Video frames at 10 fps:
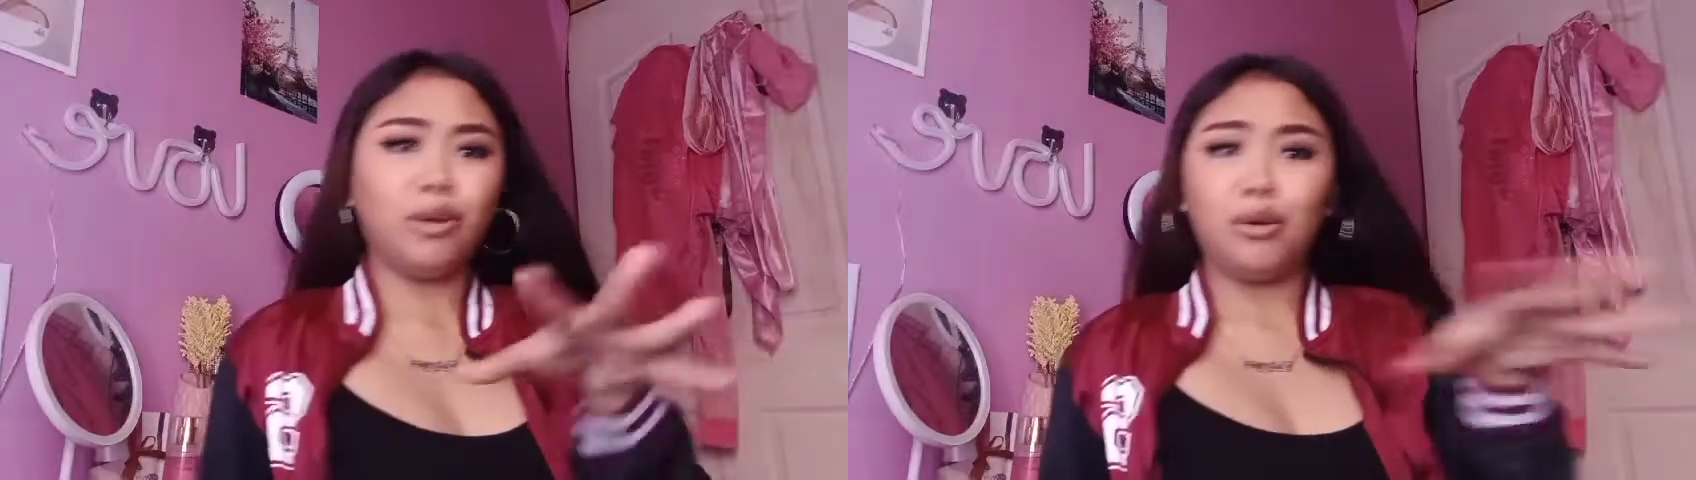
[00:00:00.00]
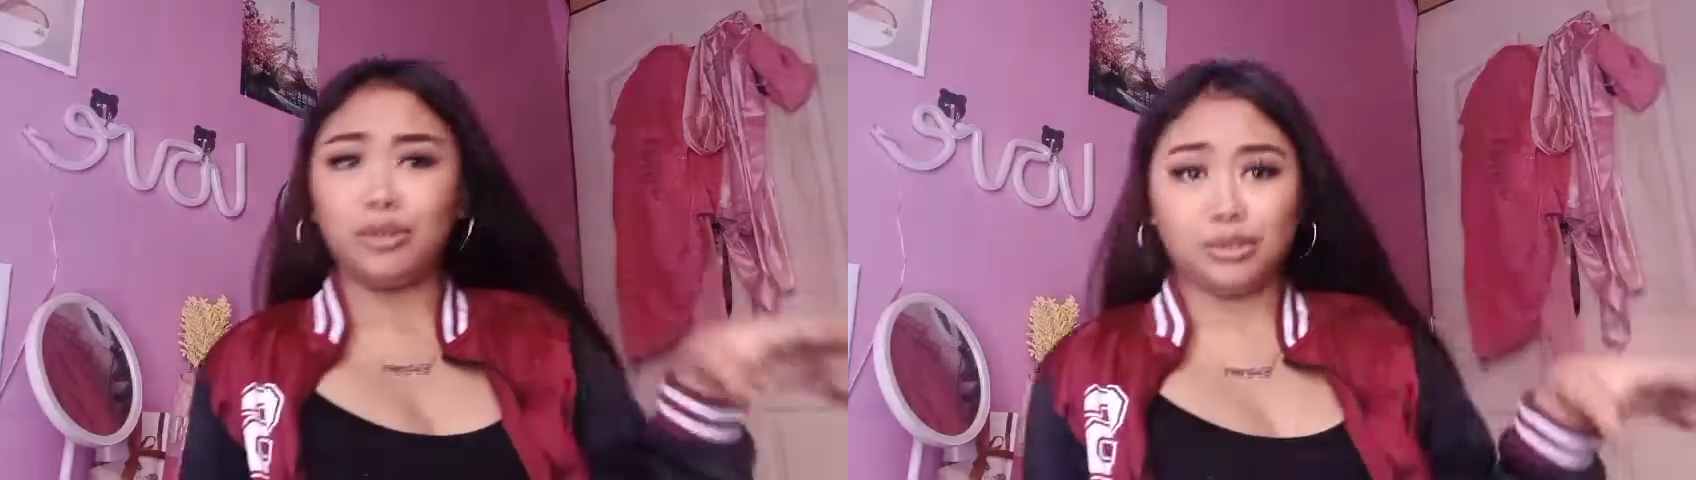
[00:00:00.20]

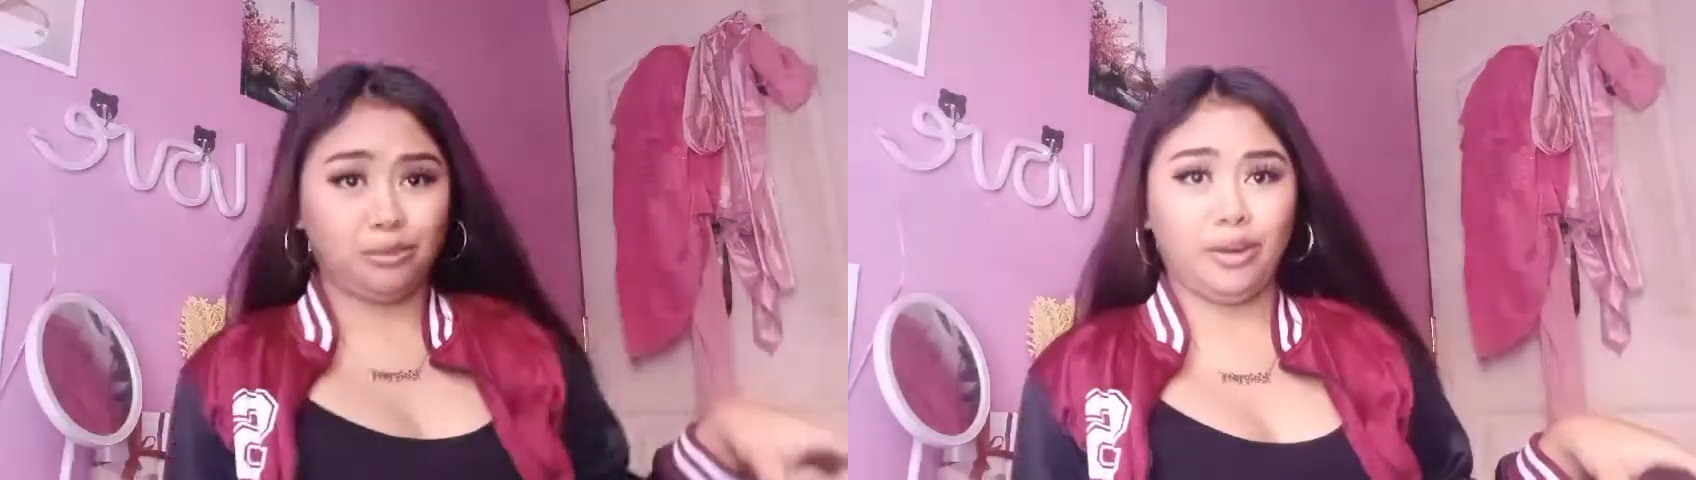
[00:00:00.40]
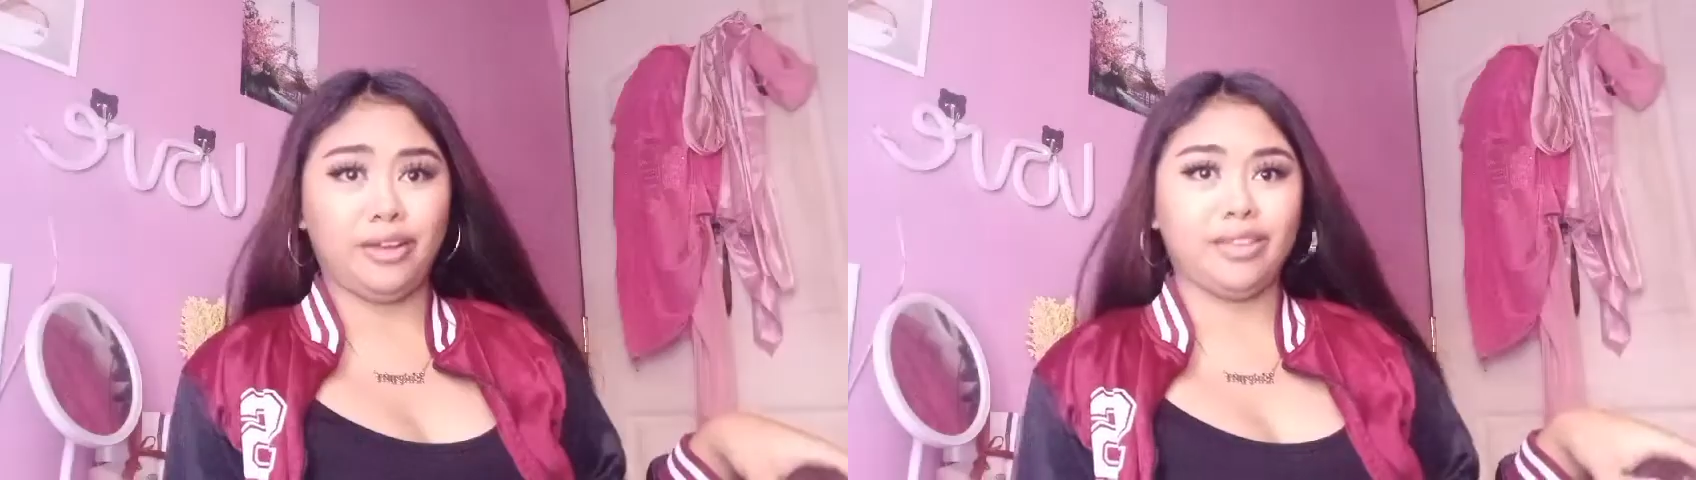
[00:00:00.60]
I'm going
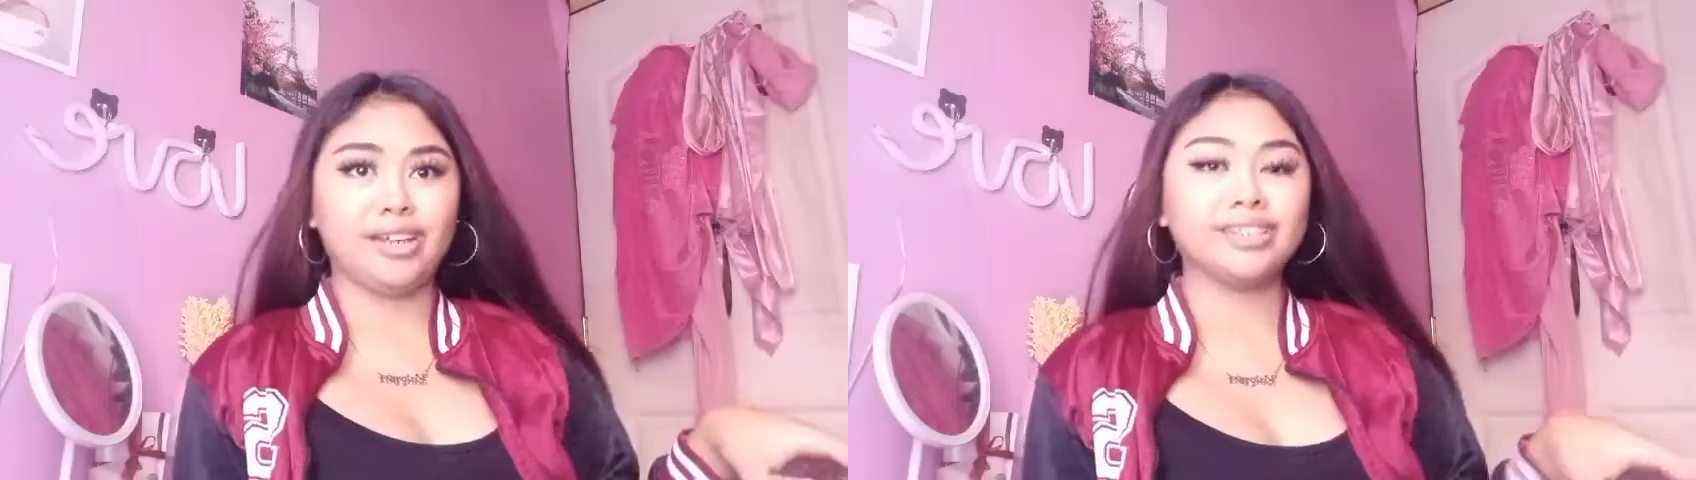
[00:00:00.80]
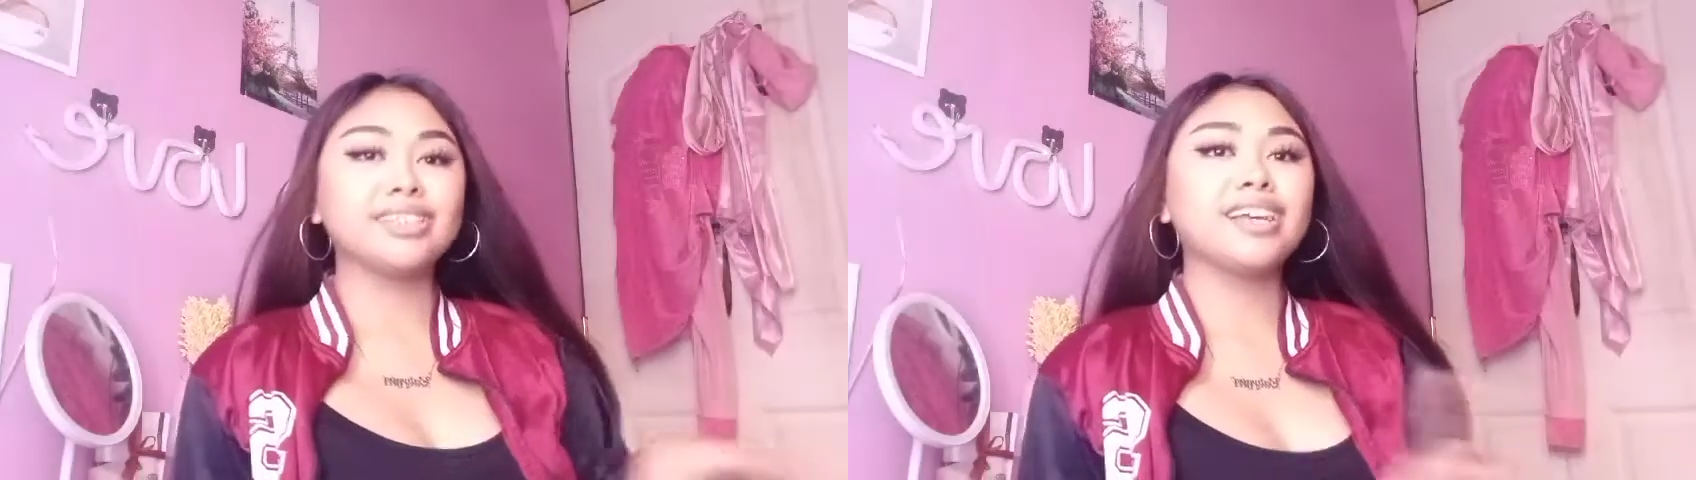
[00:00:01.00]
to wear
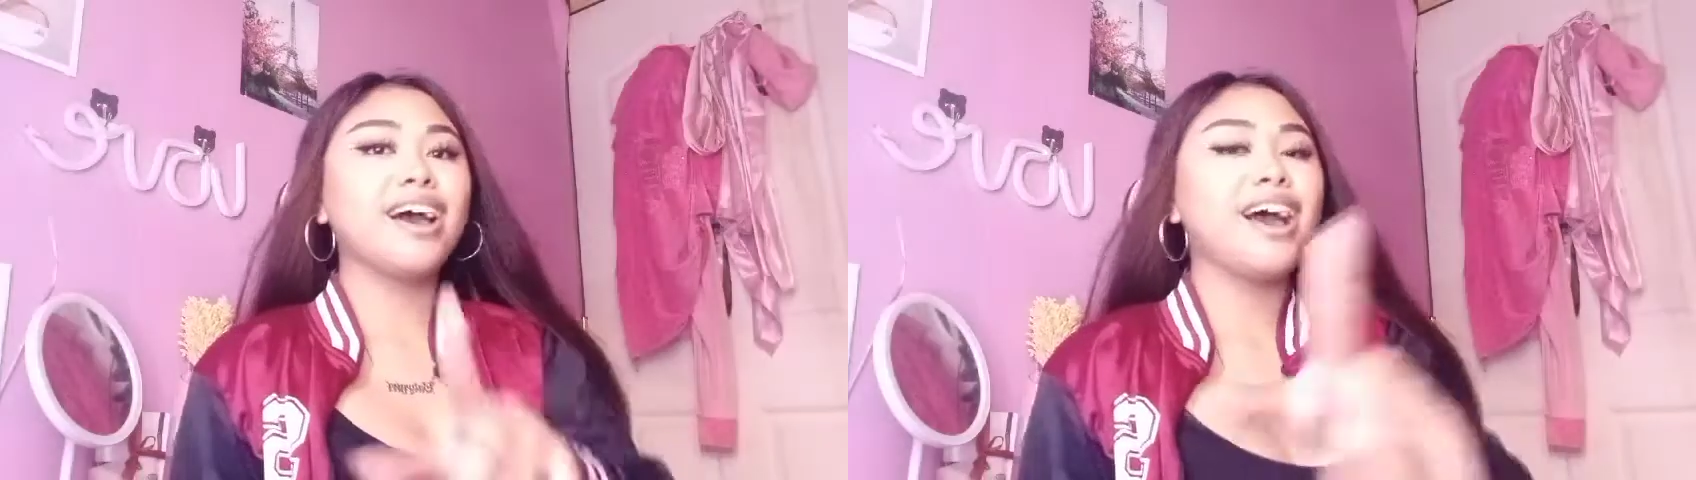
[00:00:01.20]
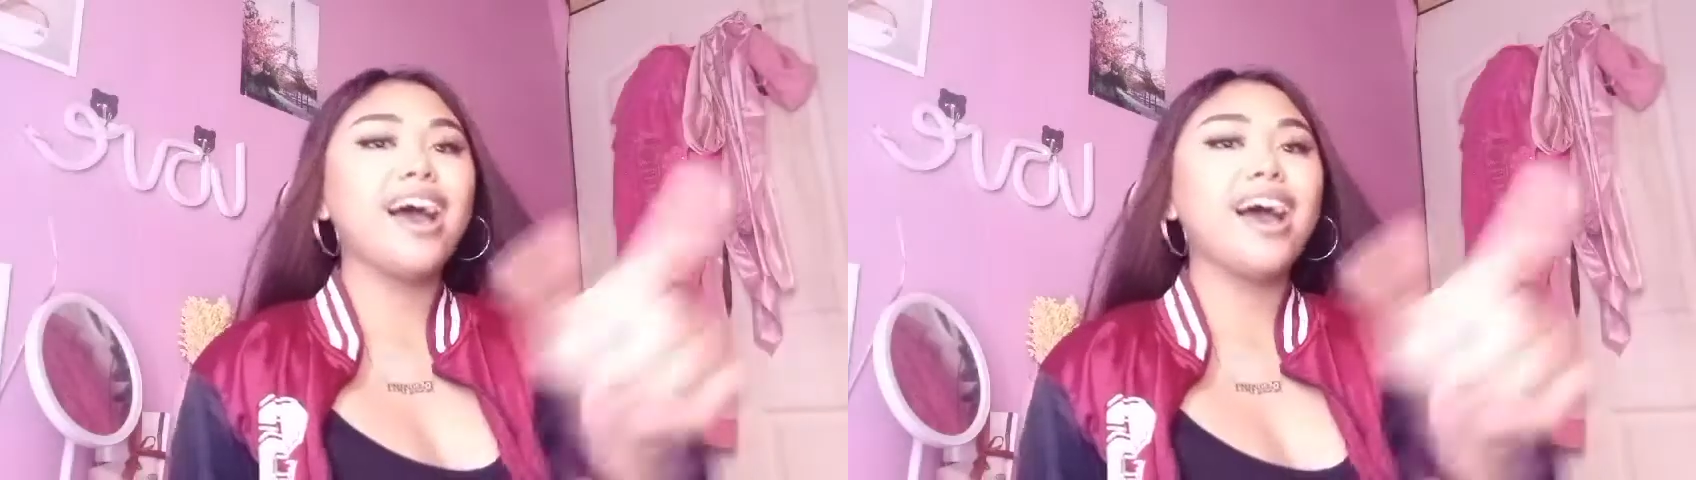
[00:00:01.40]
this